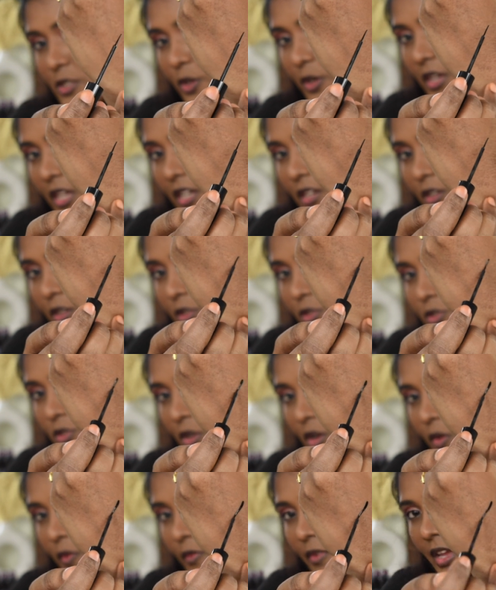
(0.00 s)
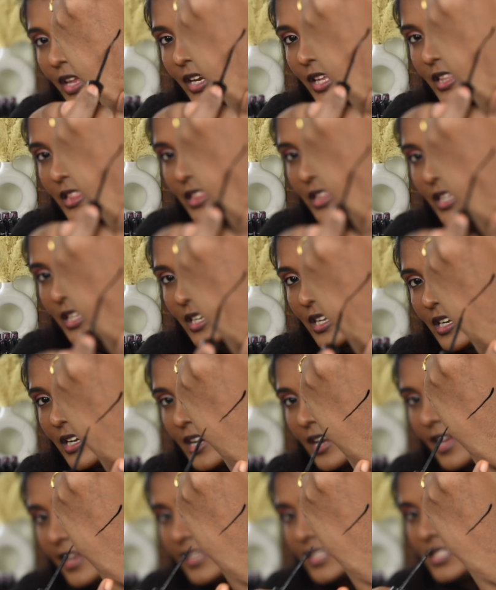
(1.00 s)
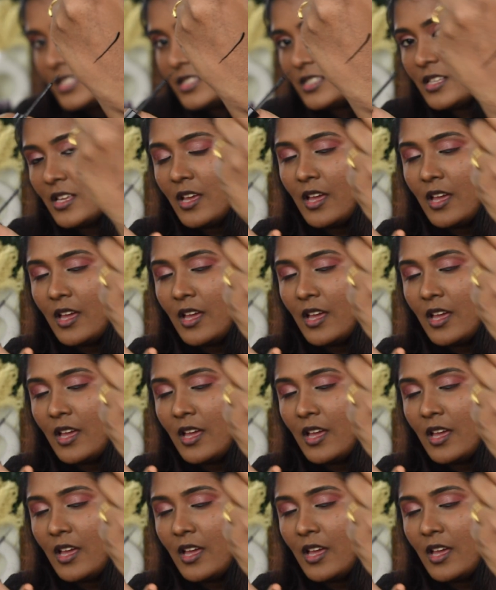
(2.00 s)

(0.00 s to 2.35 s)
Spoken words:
so you can draw very thin lines.